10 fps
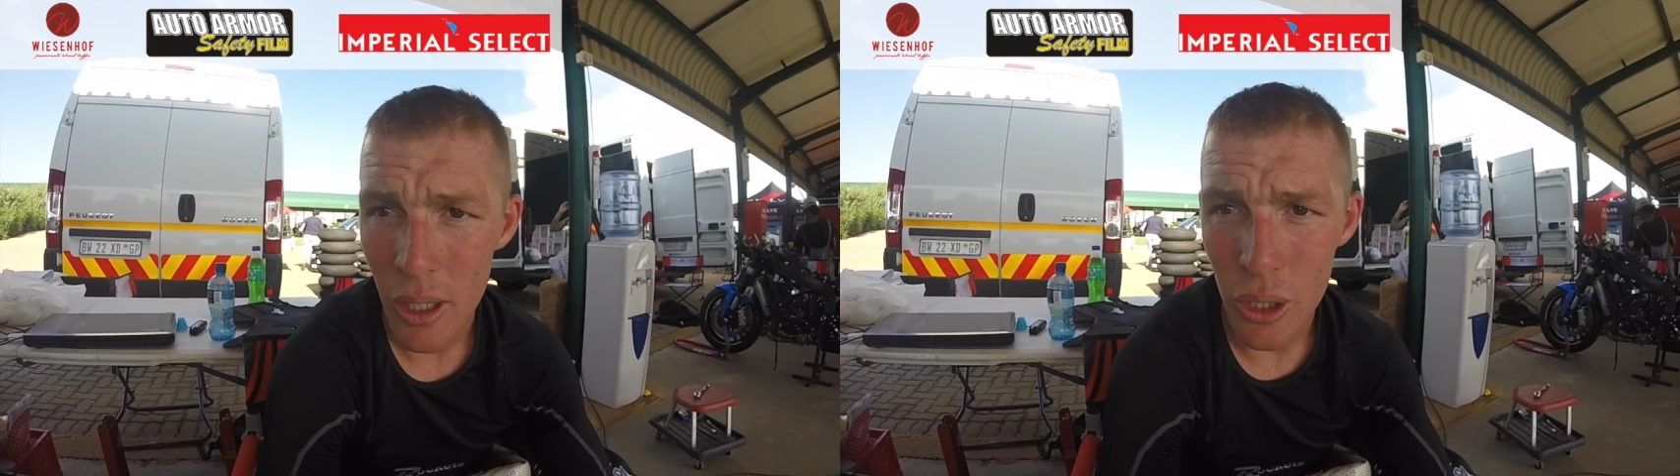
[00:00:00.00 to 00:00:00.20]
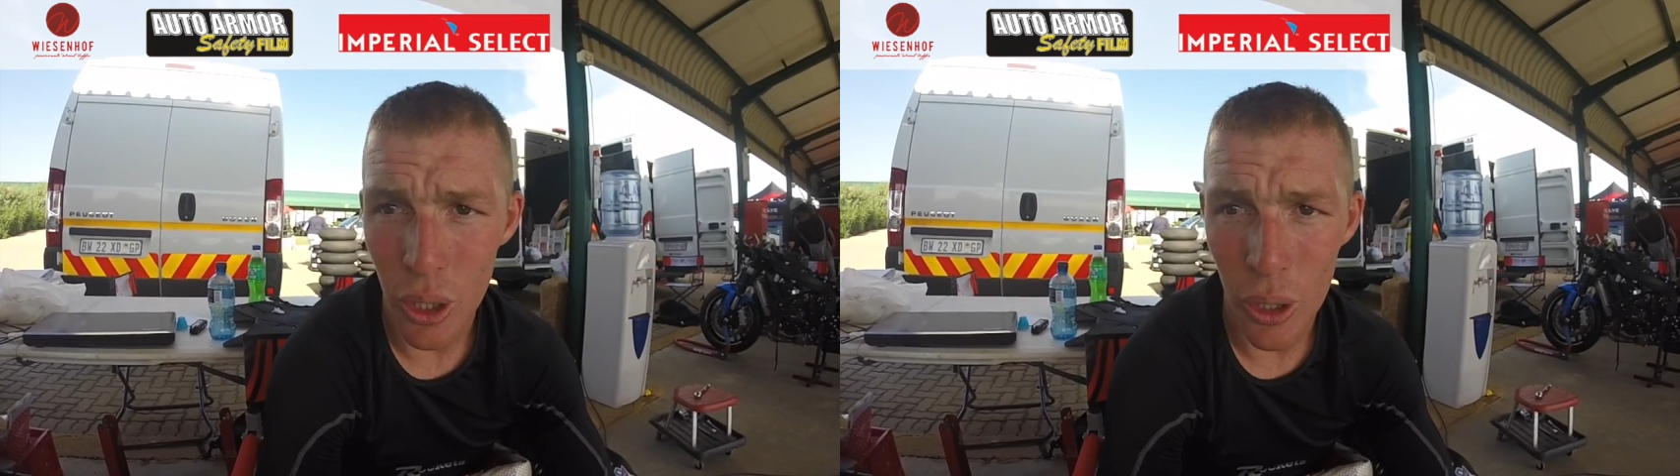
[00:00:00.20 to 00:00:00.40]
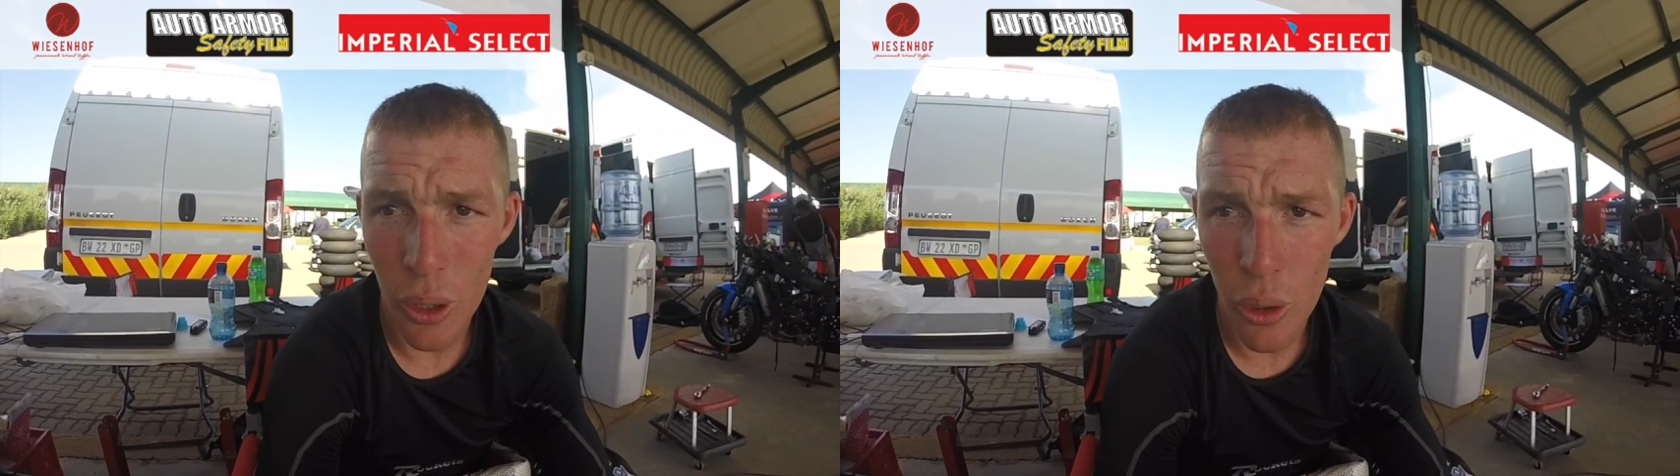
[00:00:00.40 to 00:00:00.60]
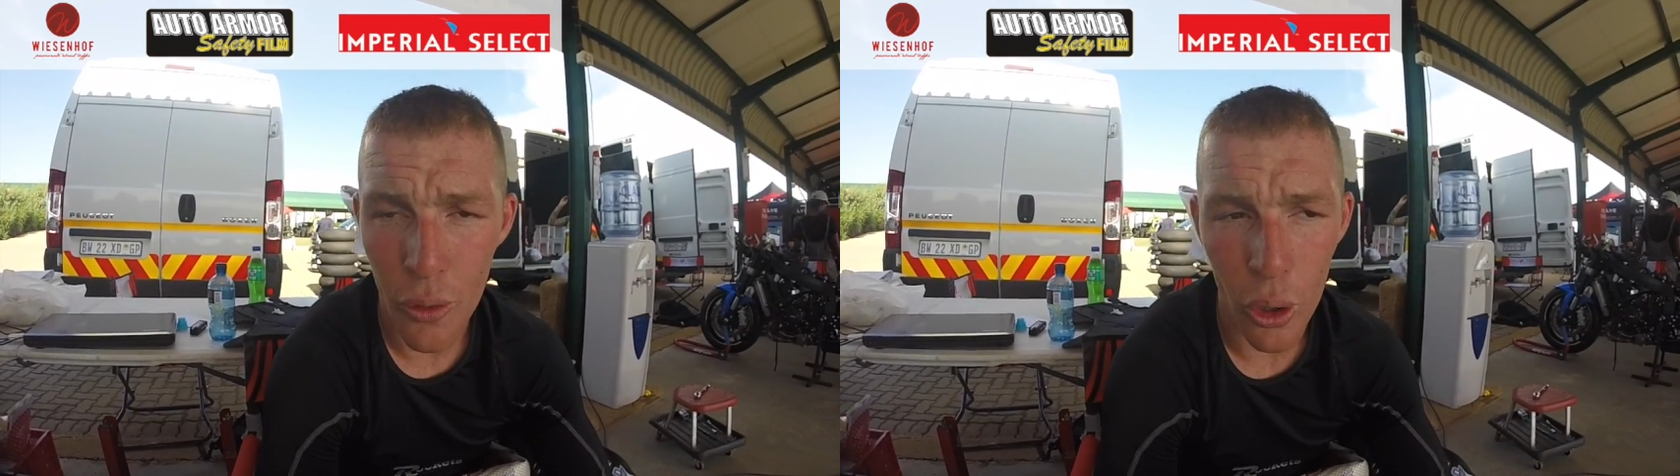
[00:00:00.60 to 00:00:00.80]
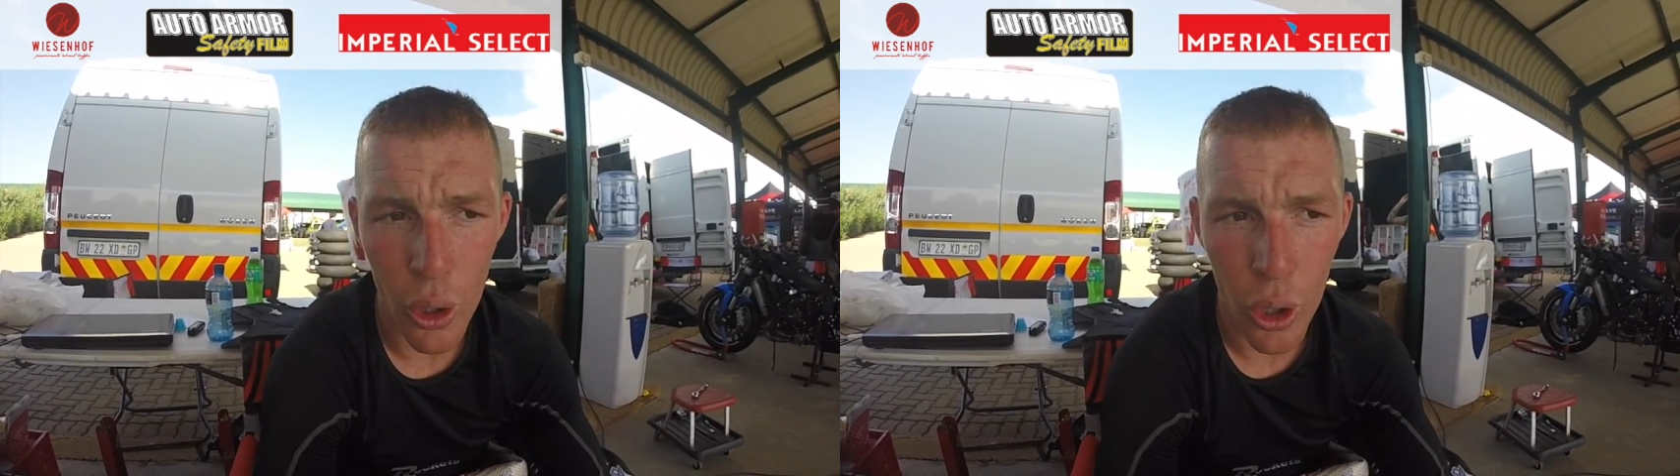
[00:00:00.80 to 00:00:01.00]
So
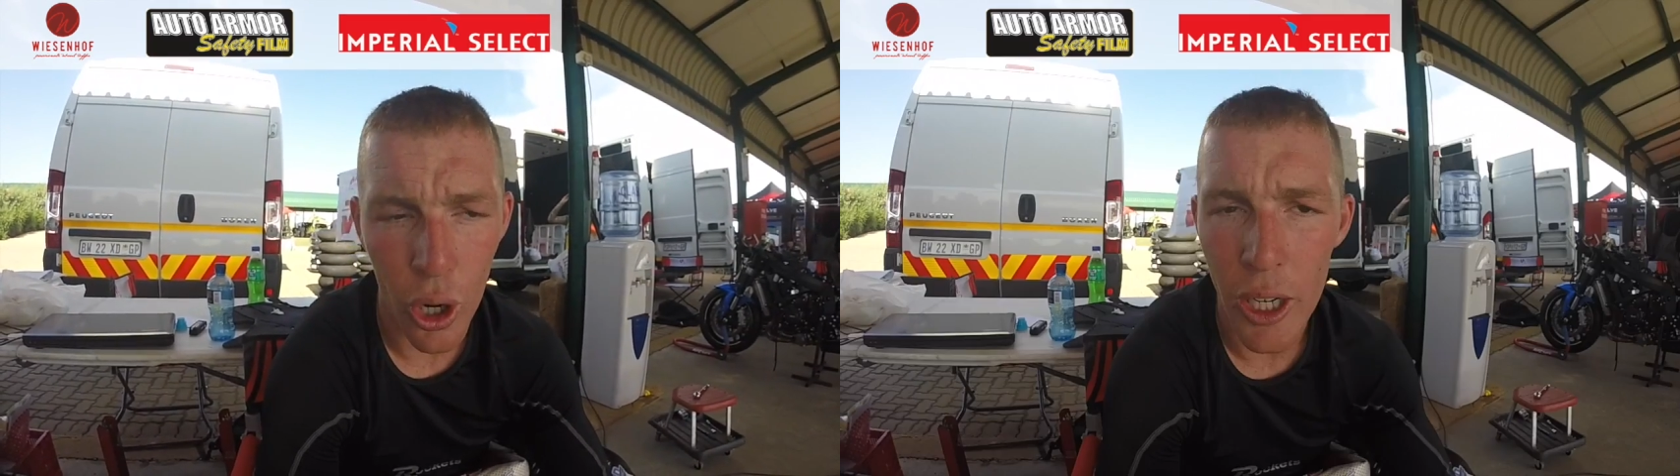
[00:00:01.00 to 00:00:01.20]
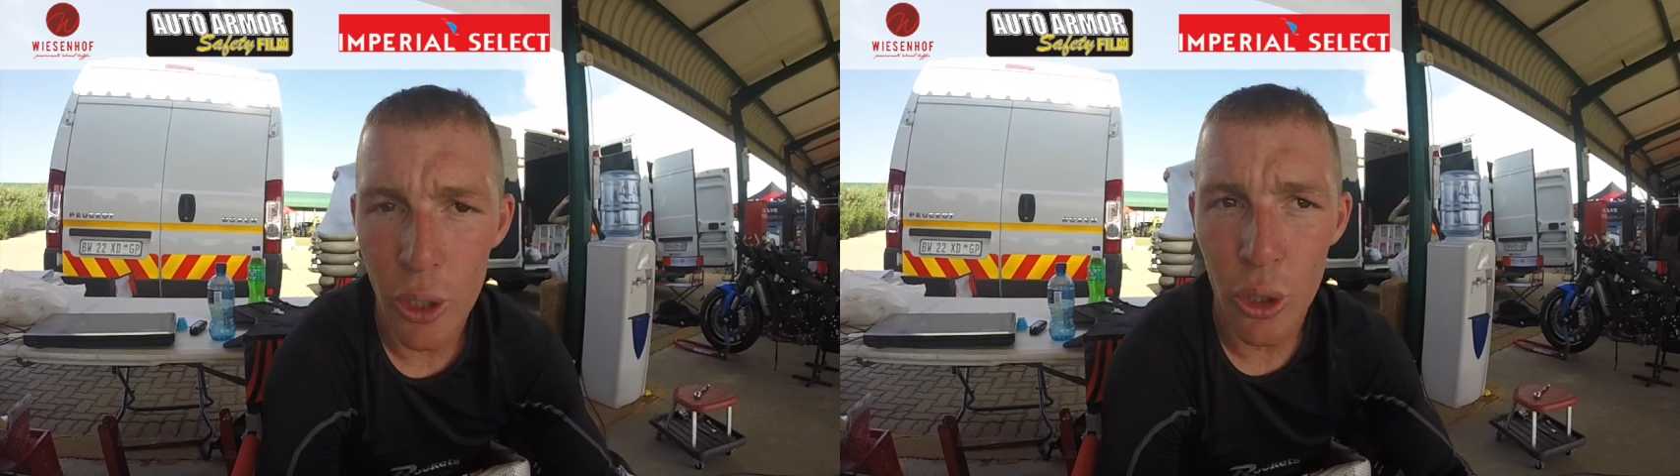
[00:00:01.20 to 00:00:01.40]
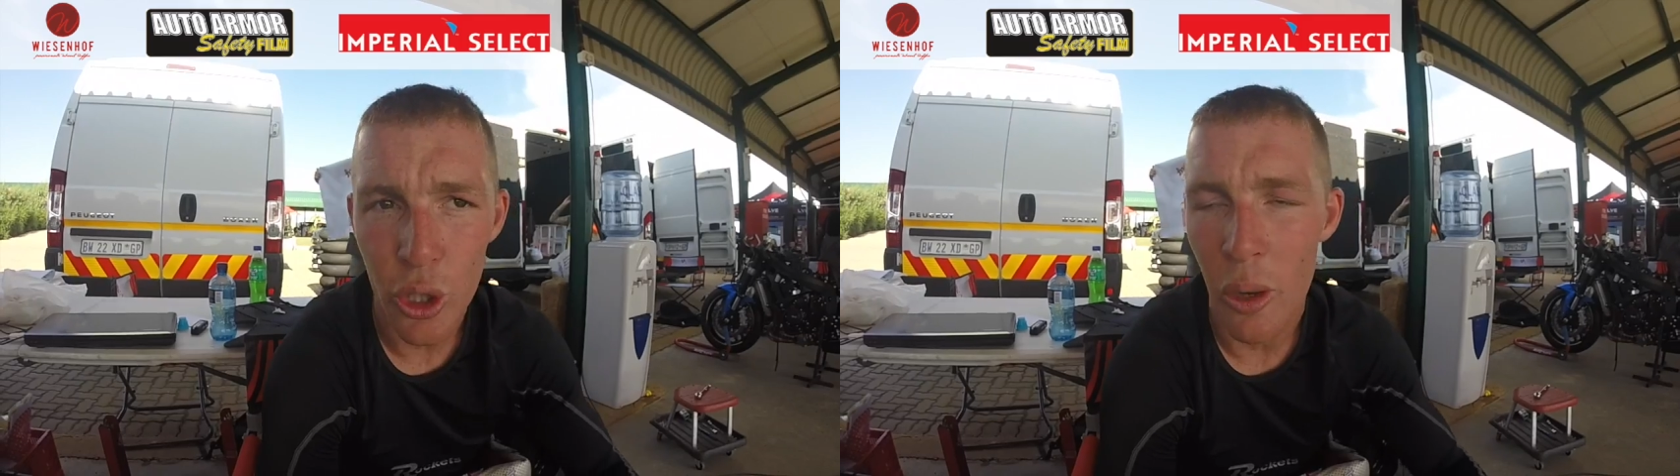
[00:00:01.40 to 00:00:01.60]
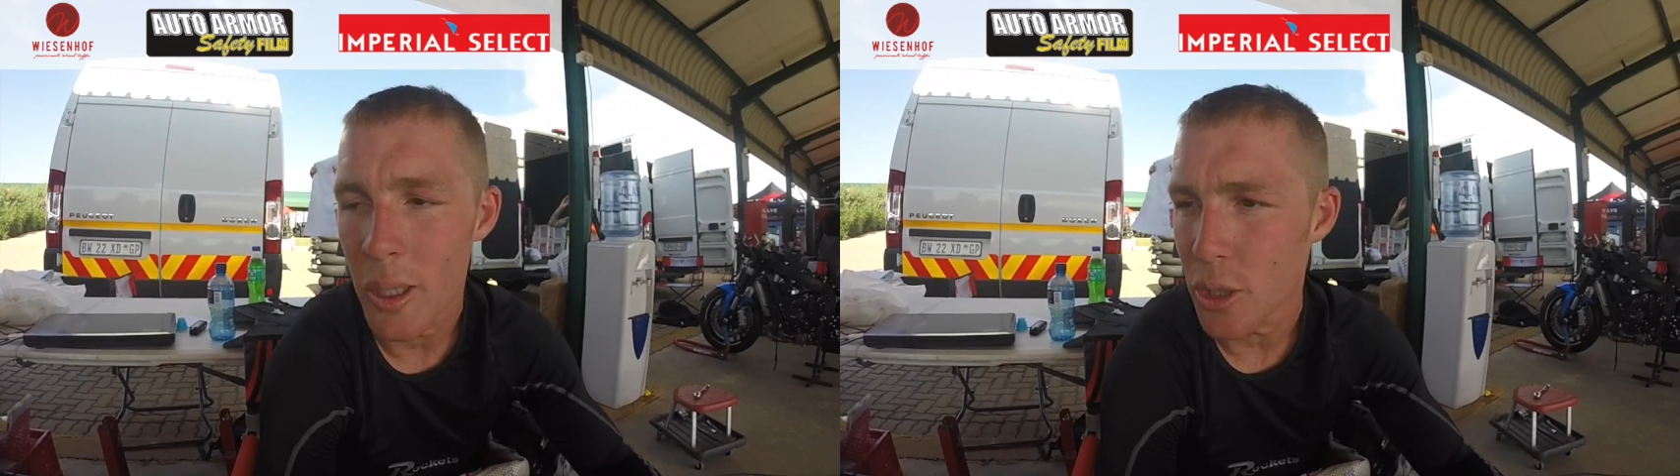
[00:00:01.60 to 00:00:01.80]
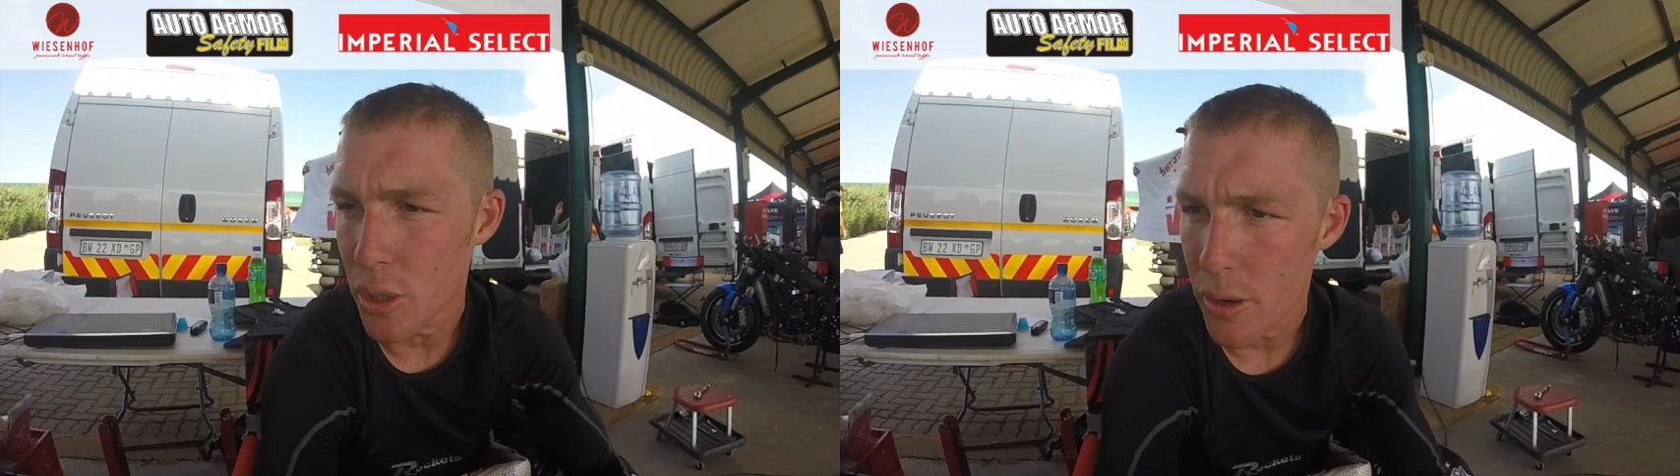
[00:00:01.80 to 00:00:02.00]
you can only do so
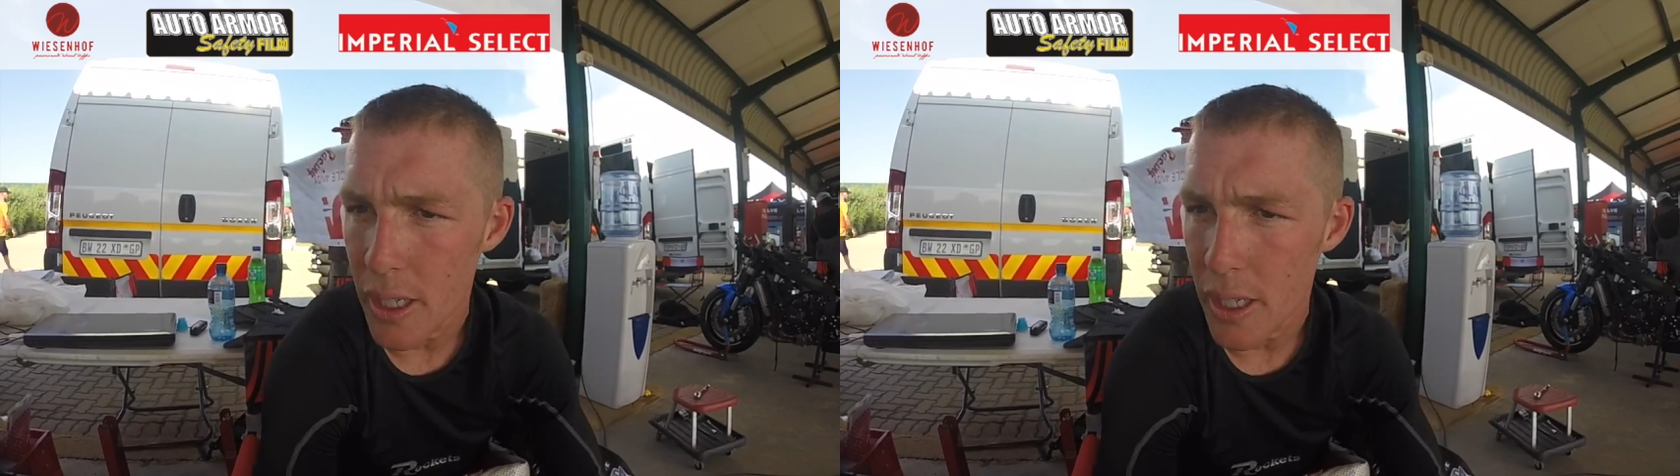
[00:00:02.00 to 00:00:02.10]
much on a